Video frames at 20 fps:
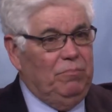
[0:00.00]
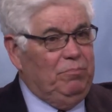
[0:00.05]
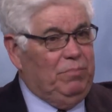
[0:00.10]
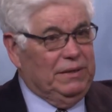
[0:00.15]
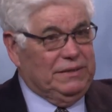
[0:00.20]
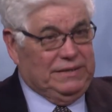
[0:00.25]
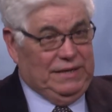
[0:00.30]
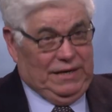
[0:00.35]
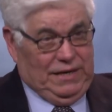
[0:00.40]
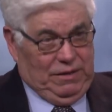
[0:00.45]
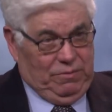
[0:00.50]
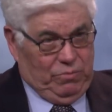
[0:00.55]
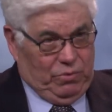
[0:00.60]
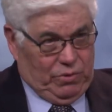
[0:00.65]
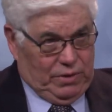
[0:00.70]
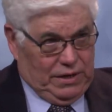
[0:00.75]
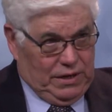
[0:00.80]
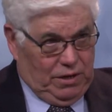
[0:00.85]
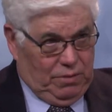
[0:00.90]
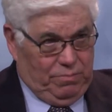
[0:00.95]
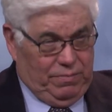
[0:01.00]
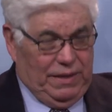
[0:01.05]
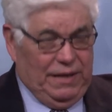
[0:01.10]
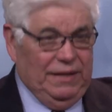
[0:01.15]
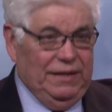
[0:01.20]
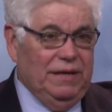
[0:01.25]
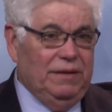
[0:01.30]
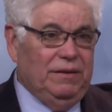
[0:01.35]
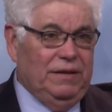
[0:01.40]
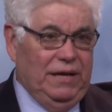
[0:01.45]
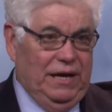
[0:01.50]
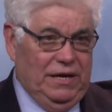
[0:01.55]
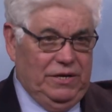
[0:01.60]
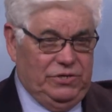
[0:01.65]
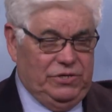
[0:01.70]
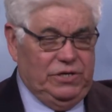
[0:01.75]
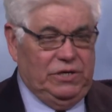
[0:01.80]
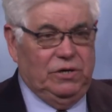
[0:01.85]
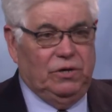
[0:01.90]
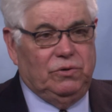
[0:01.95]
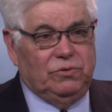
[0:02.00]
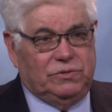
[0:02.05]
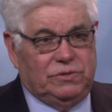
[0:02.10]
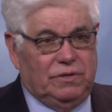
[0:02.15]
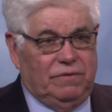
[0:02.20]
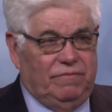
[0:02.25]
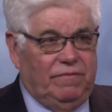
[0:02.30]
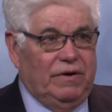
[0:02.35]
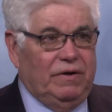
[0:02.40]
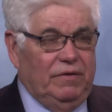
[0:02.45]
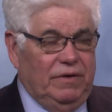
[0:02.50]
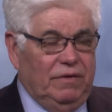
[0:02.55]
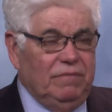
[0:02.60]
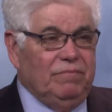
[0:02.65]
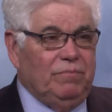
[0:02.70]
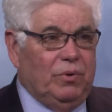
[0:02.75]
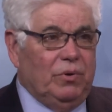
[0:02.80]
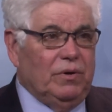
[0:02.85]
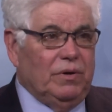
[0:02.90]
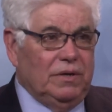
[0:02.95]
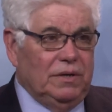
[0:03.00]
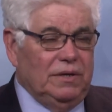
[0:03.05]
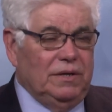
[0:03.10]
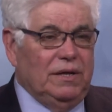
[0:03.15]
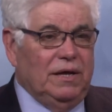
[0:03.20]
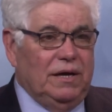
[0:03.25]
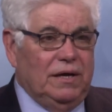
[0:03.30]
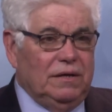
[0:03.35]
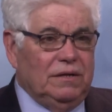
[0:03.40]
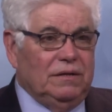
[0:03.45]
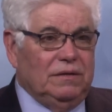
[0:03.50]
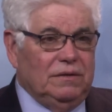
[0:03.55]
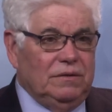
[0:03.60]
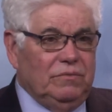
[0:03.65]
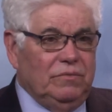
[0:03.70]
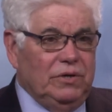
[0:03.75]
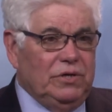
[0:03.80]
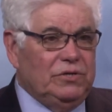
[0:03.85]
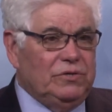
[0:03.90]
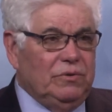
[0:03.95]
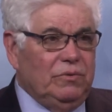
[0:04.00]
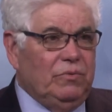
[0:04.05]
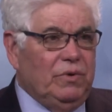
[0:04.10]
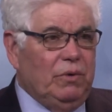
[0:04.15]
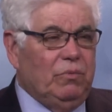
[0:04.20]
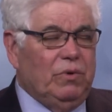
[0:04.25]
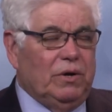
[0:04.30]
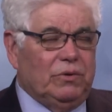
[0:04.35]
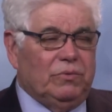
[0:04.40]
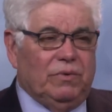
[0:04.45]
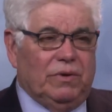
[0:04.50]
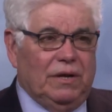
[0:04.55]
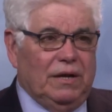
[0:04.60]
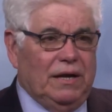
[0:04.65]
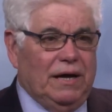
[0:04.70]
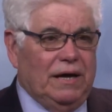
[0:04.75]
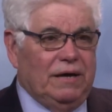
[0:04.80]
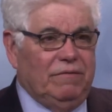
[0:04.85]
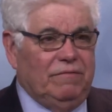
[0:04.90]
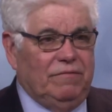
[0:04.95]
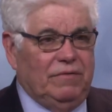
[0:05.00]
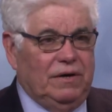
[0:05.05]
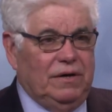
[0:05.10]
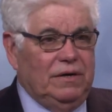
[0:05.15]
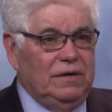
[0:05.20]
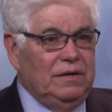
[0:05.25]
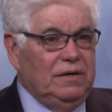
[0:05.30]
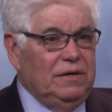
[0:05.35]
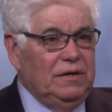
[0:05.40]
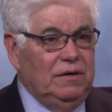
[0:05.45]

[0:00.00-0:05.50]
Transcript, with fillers: but they need more help and then the NGOs are very important in that we we worked with a lot of uh,